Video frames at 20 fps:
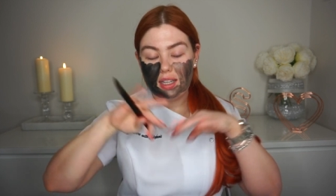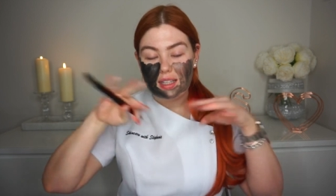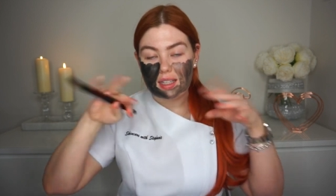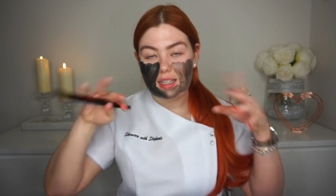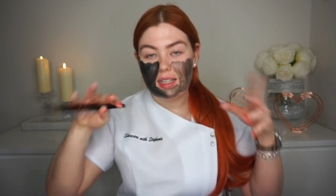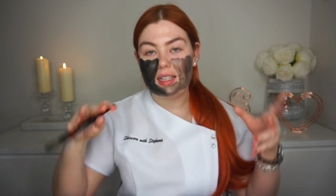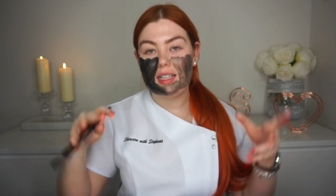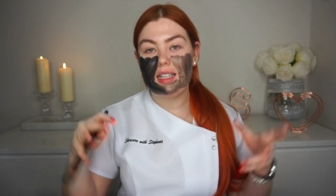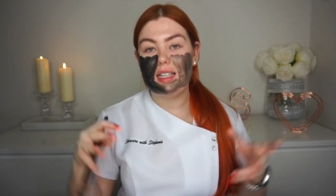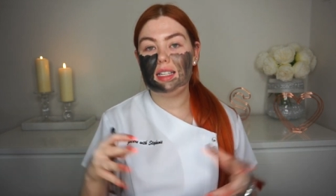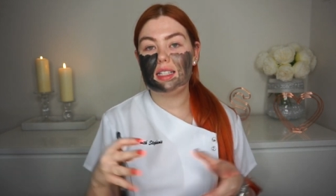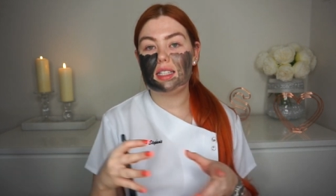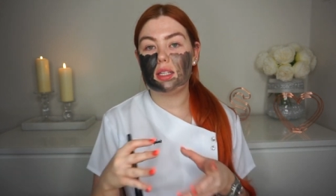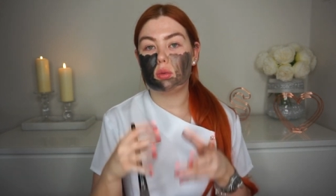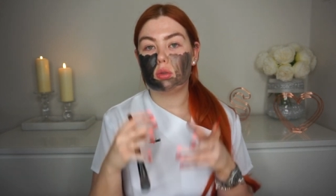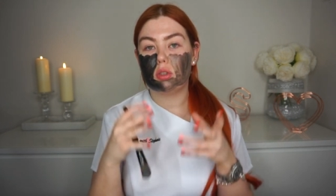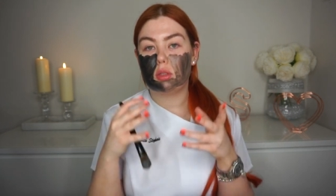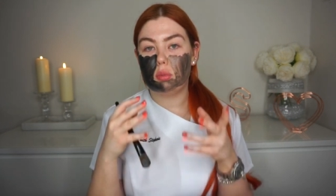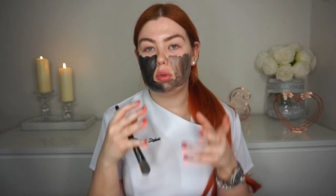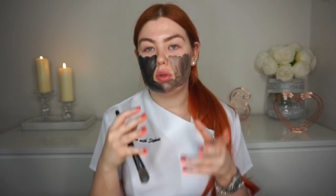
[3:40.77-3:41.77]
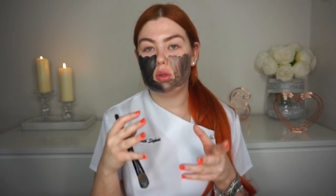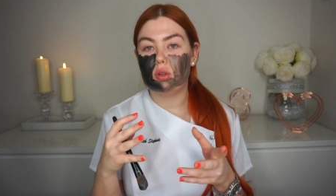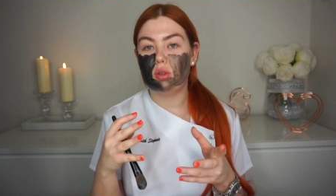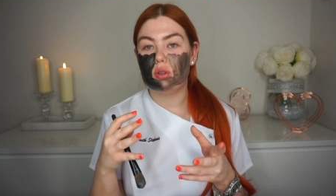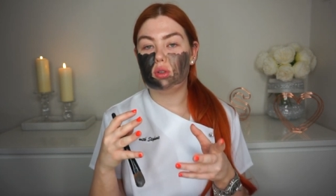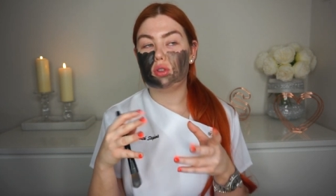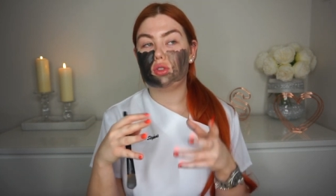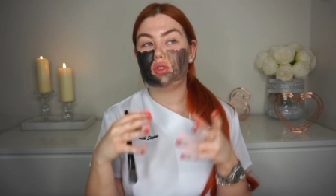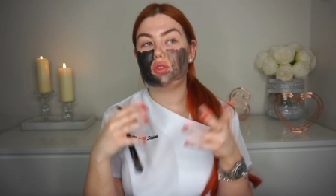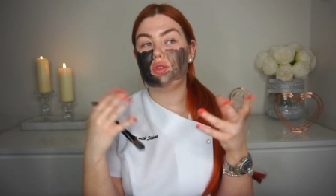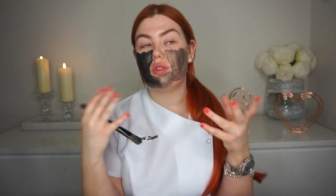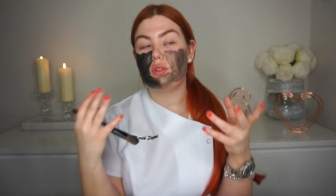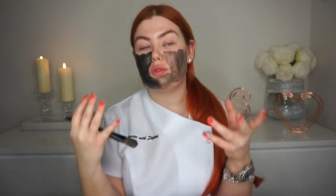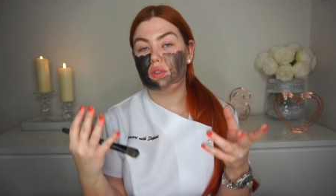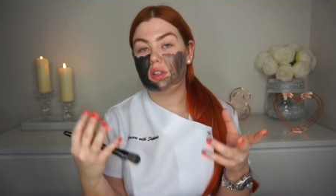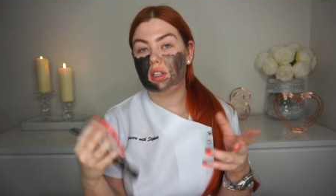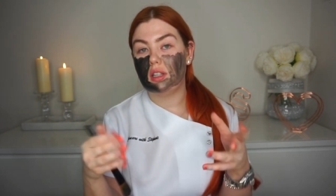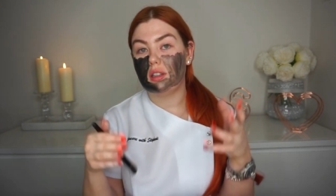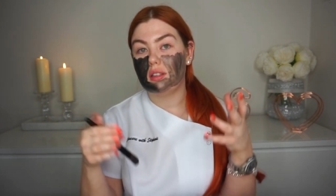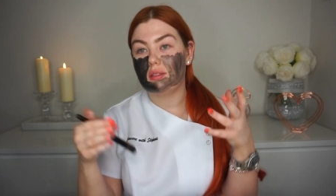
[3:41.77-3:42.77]
cleans out the pore to
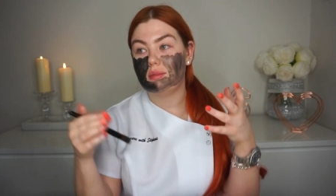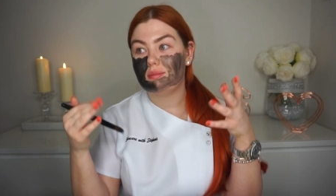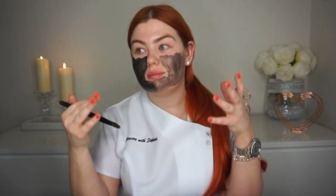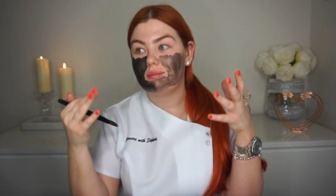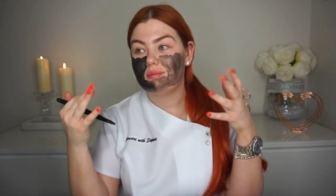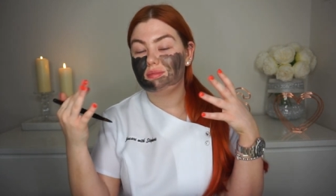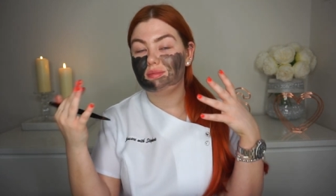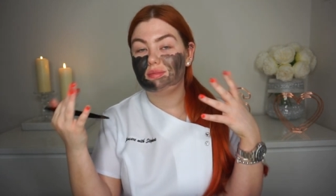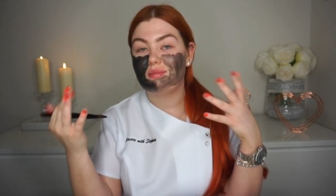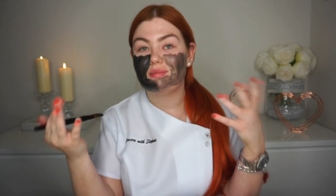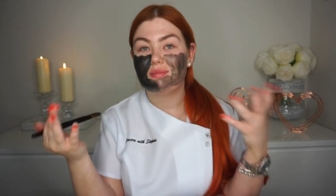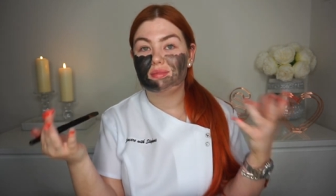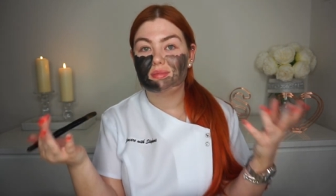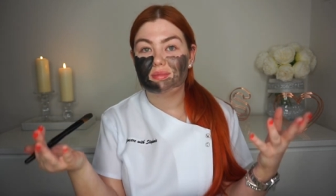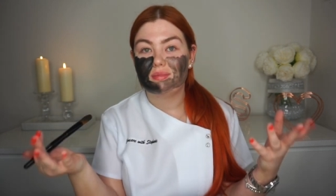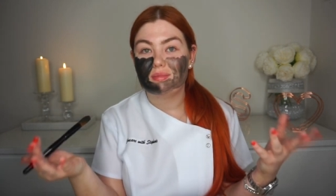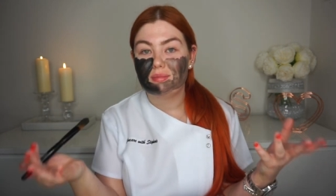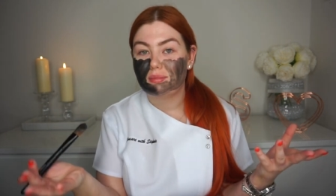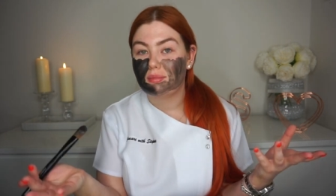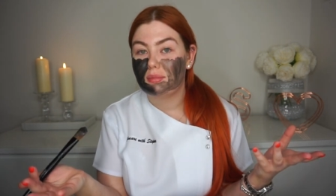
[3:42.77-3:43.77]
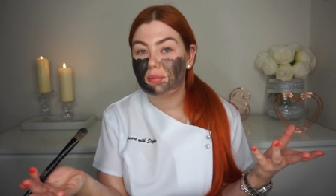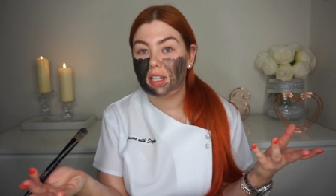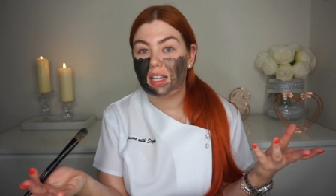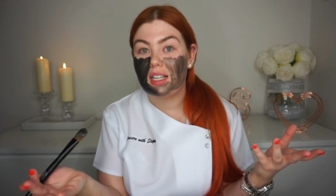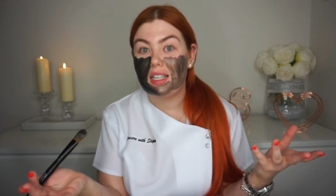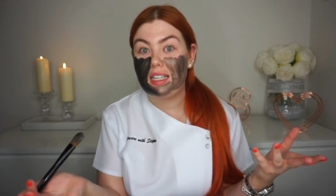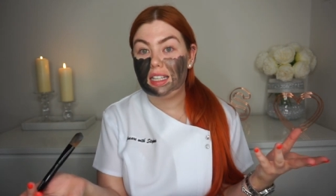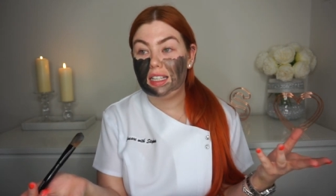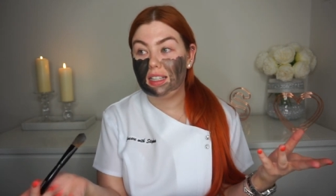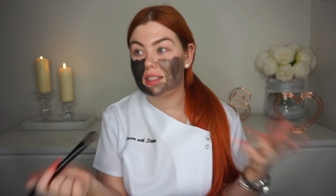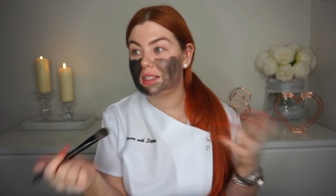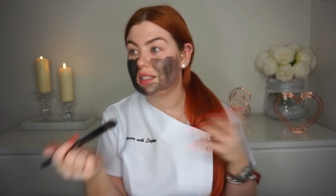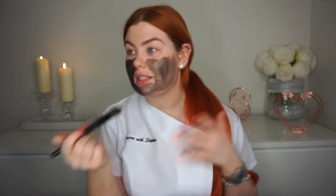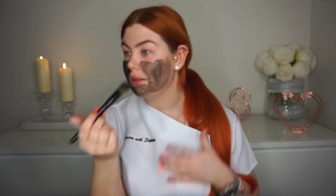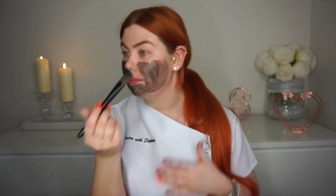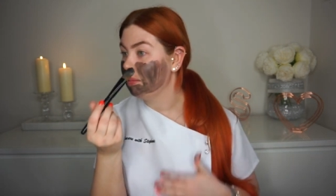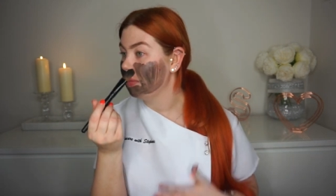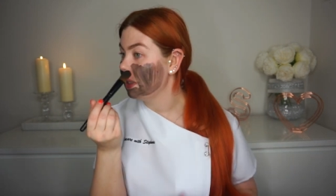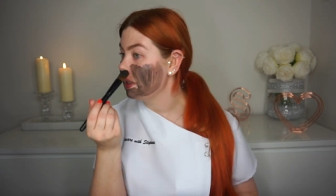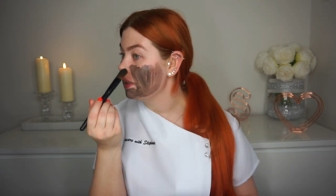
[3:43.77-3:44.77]
reveal clearer
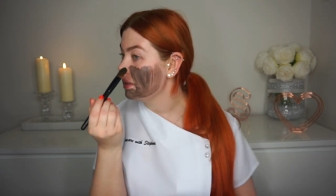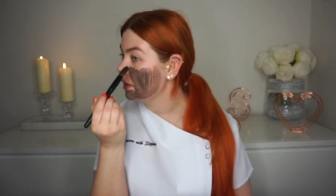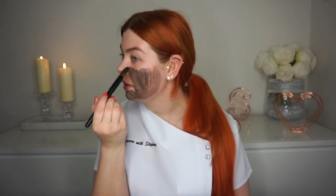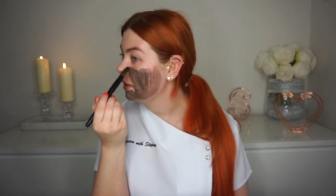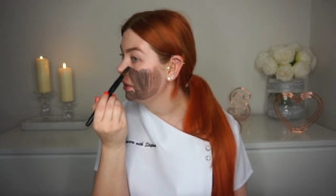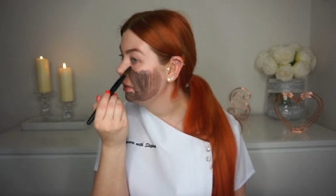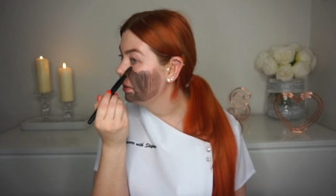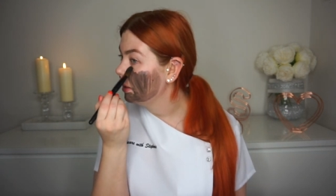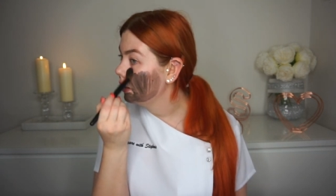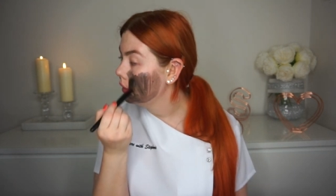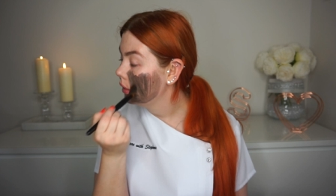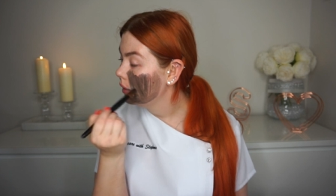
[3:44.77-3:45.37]
skin basically.